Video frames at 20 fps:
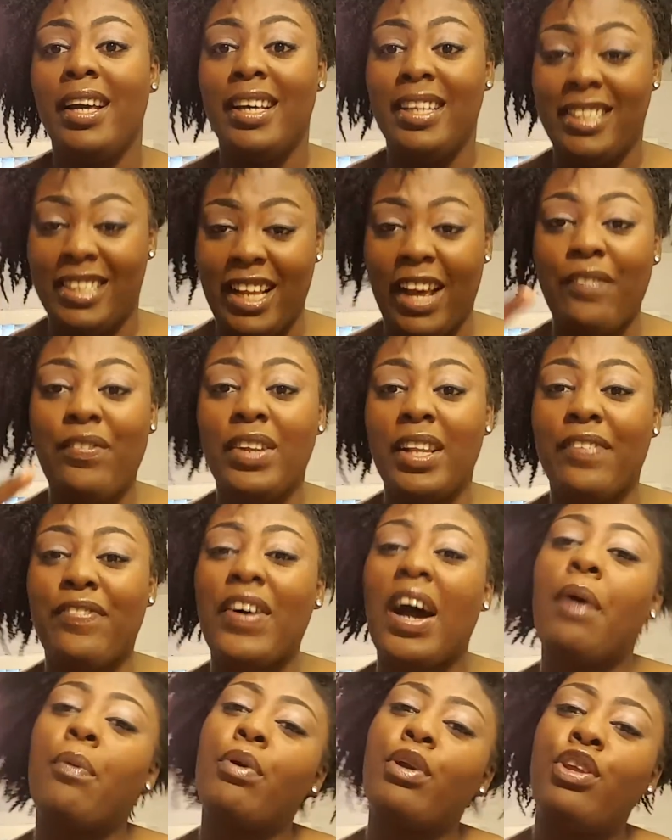Devil, if
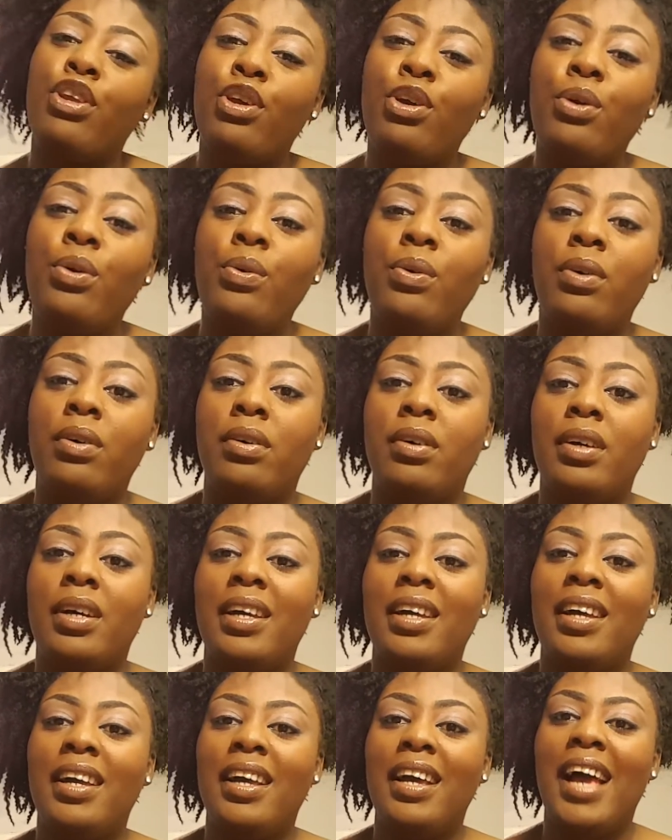I were you,
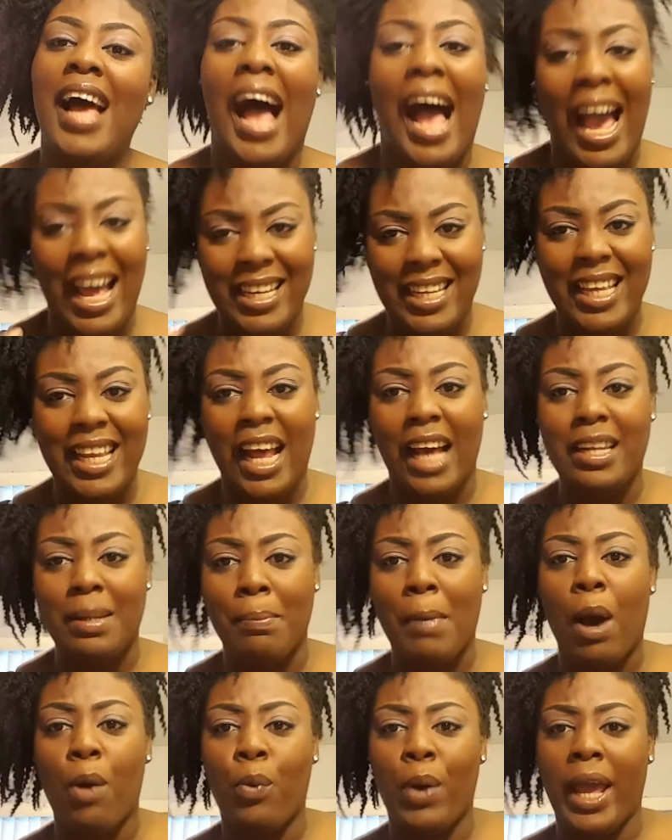I'd get out of
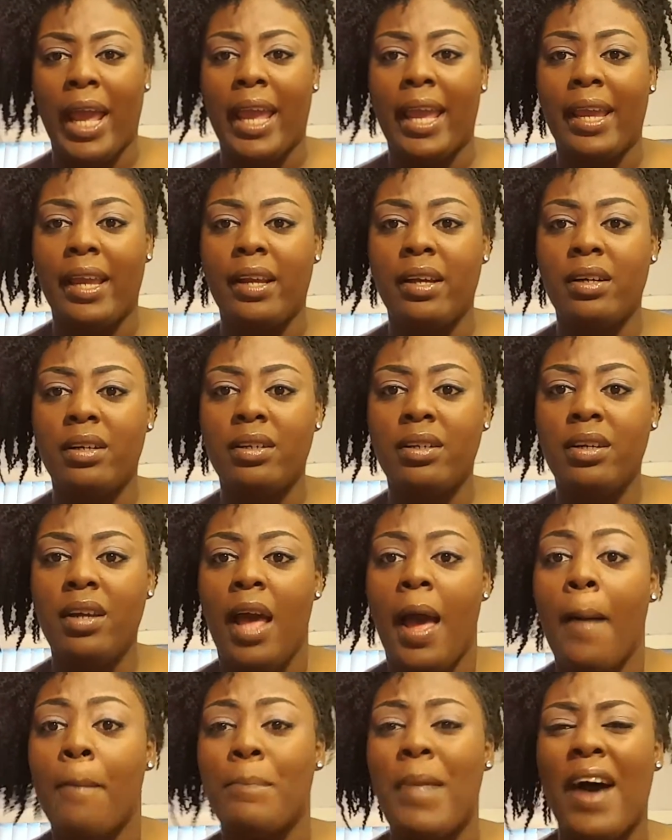my way.
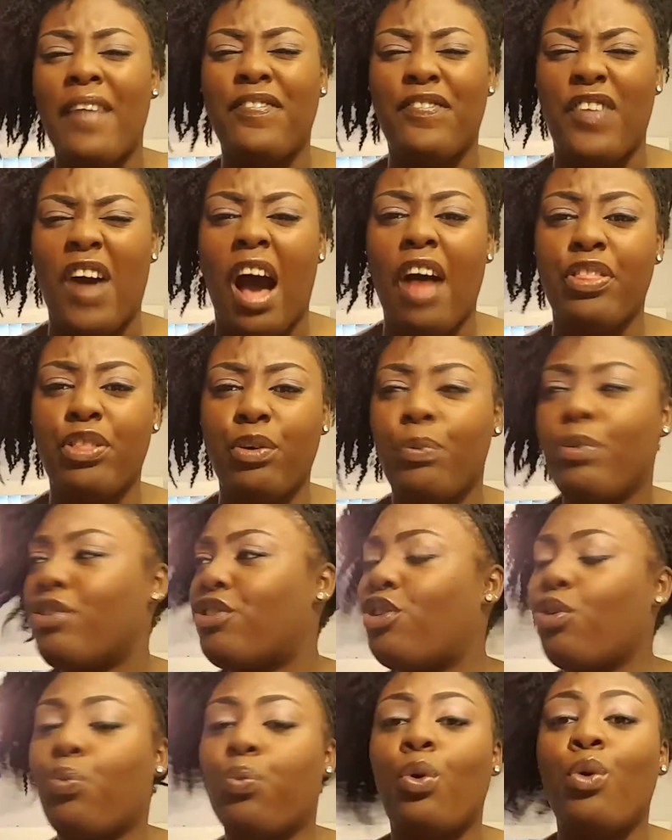My Father is
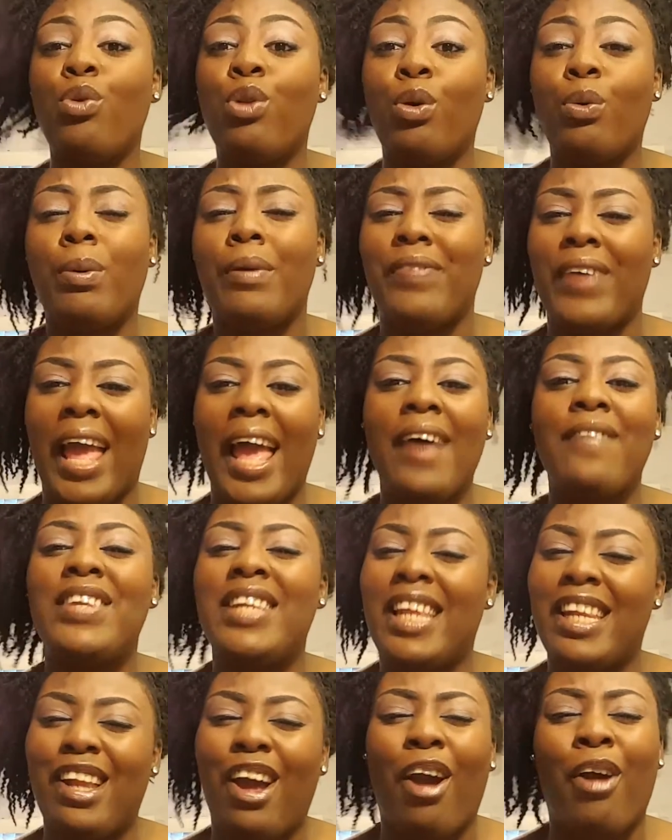the ruler of heaven
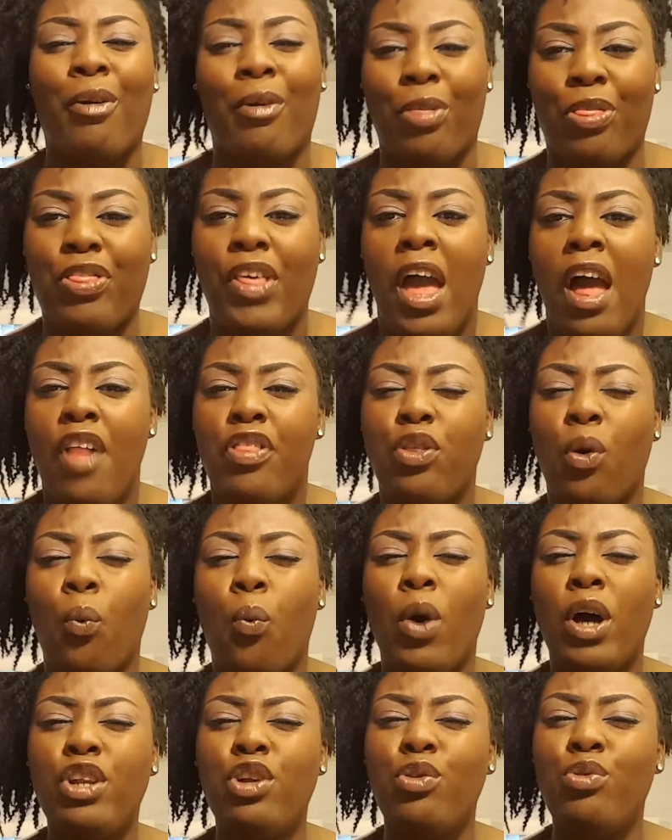and earth, the
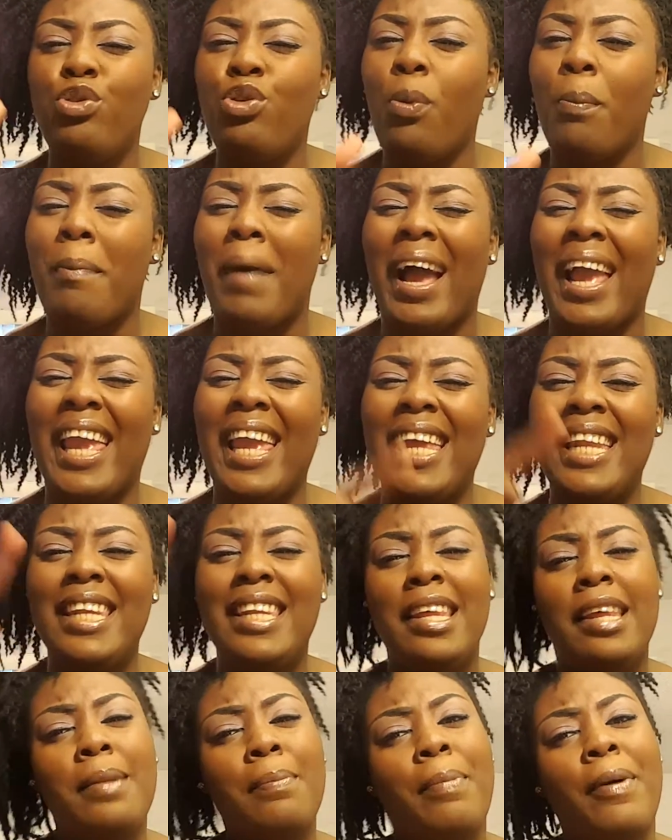one who knew my
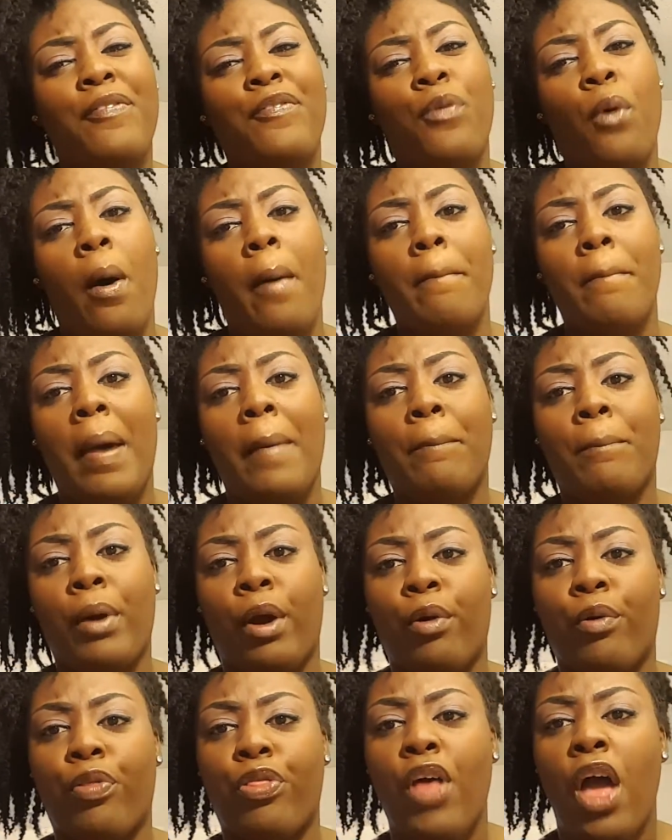ending before my
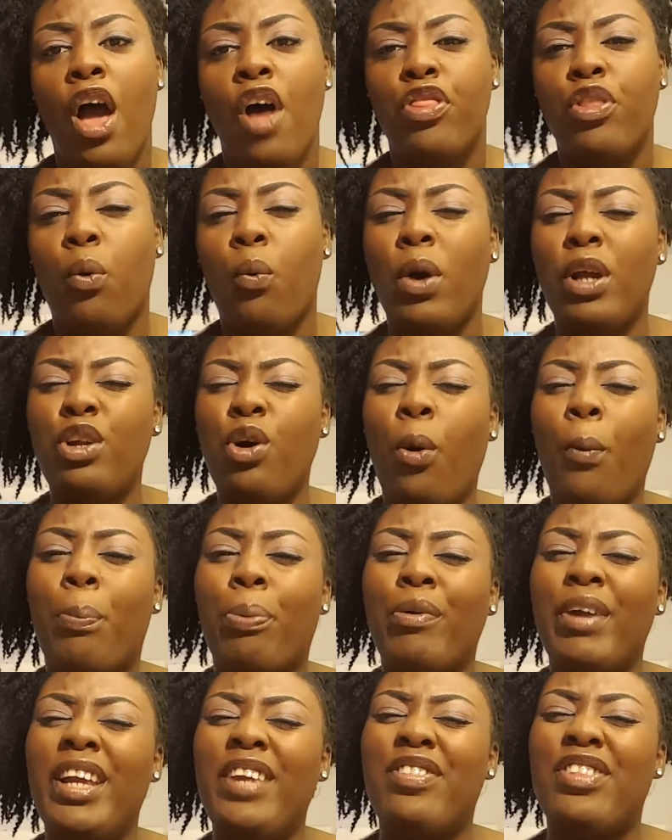birth, the one who
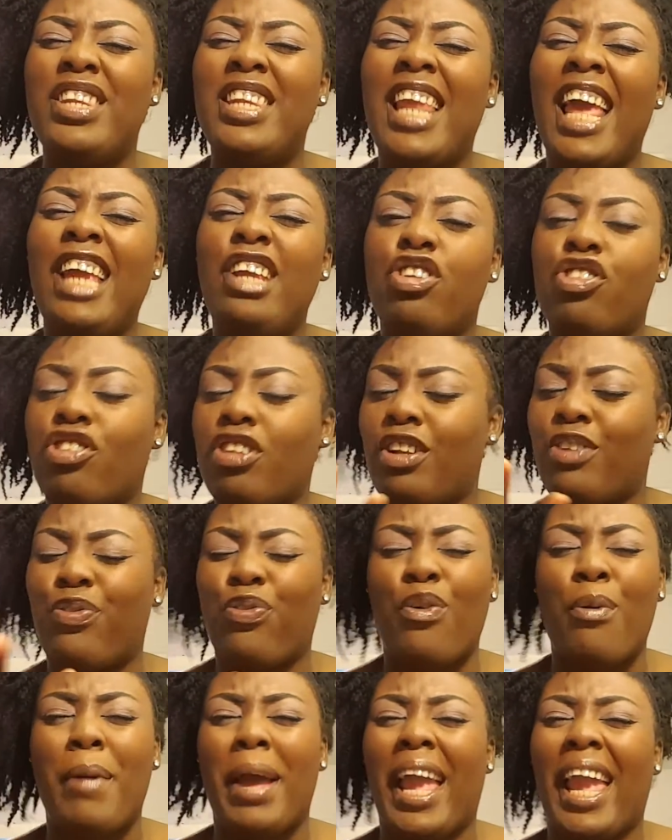breathed nations
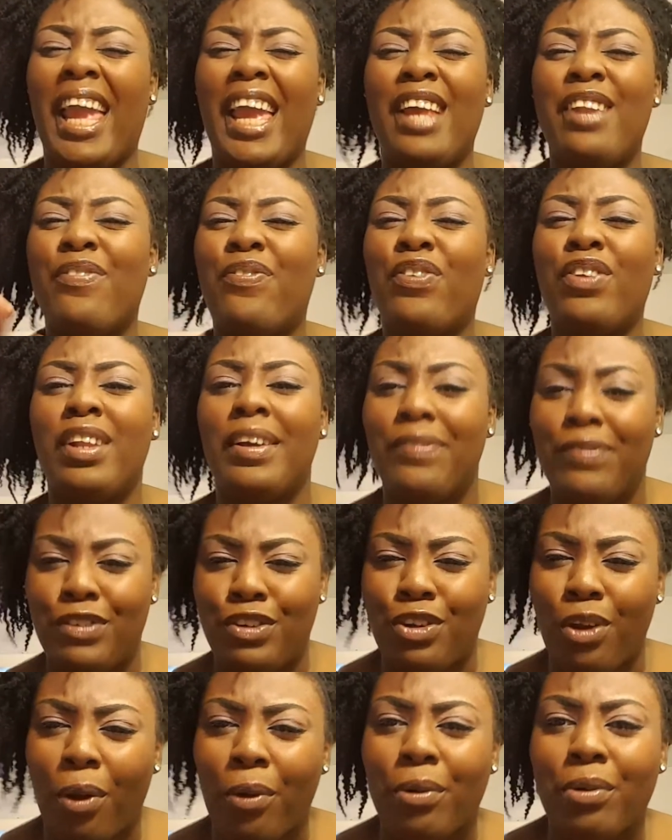from a handful of
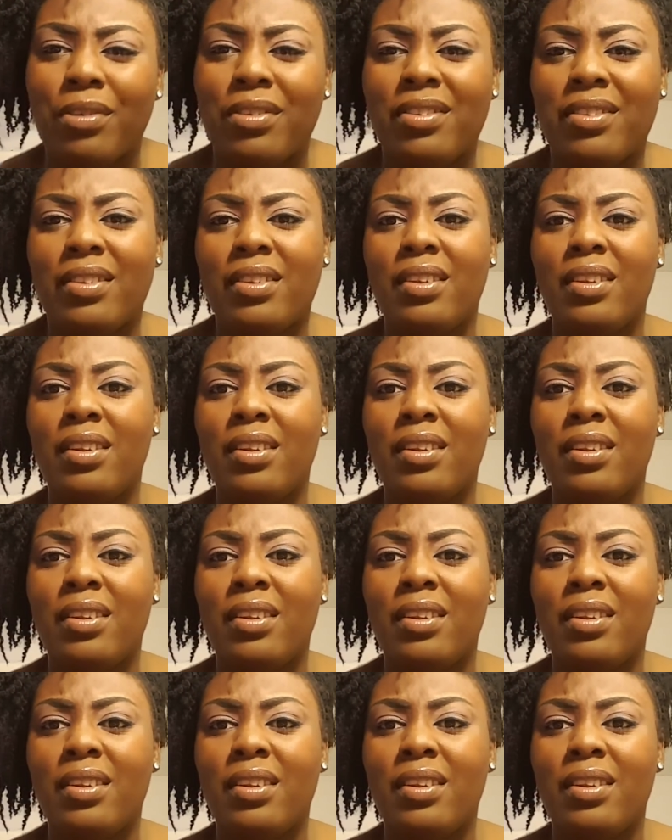dirt.